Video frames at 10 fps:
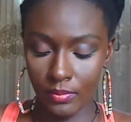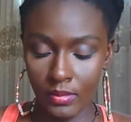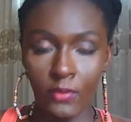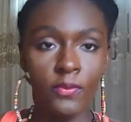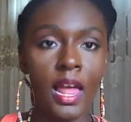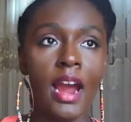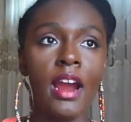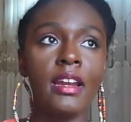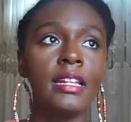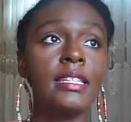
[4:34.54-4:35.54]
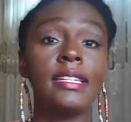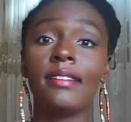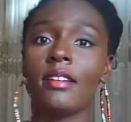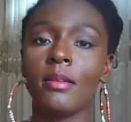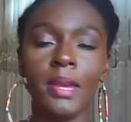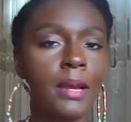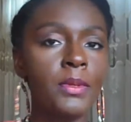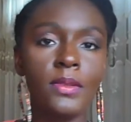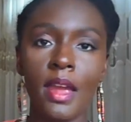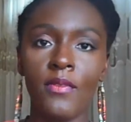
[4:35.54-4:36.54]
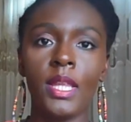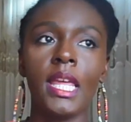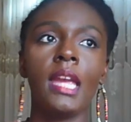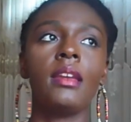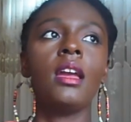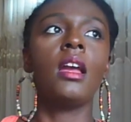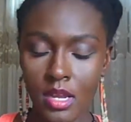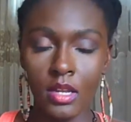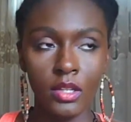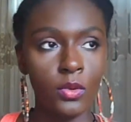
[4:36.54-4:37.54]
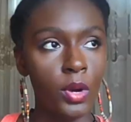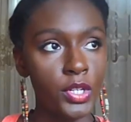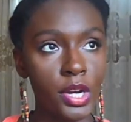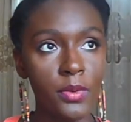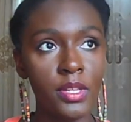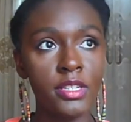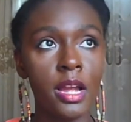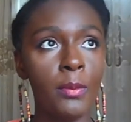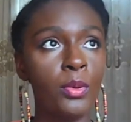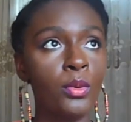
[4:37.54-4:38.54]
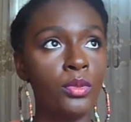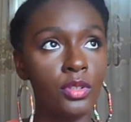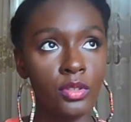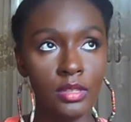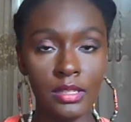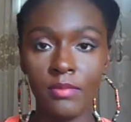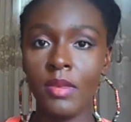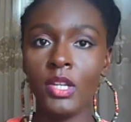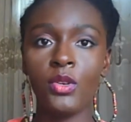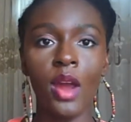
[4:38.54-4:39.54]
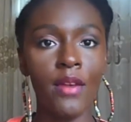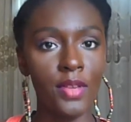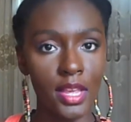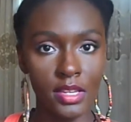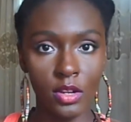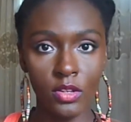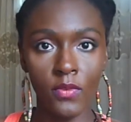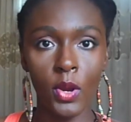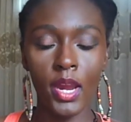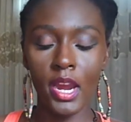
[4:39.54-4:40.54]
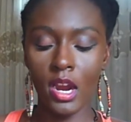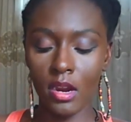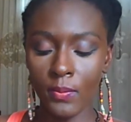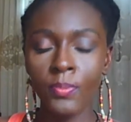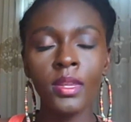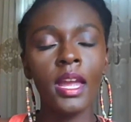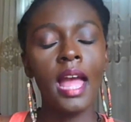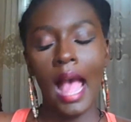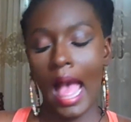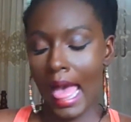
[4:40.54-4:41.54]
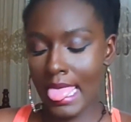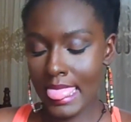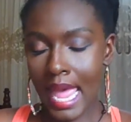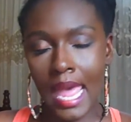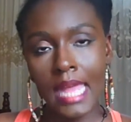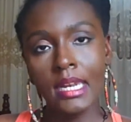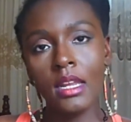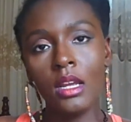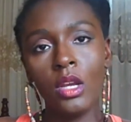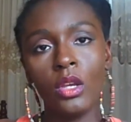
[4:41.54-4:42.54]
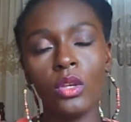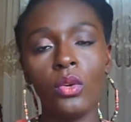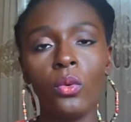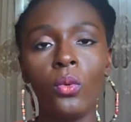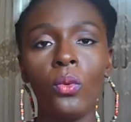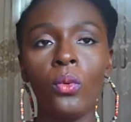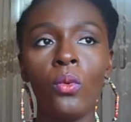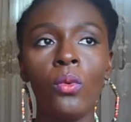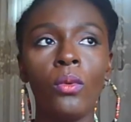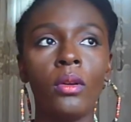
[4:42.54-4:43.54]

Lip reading: the flat ironing serum. It comes with everything. You wash your hair with the shampoo to make sure everything is out of your hair, and then you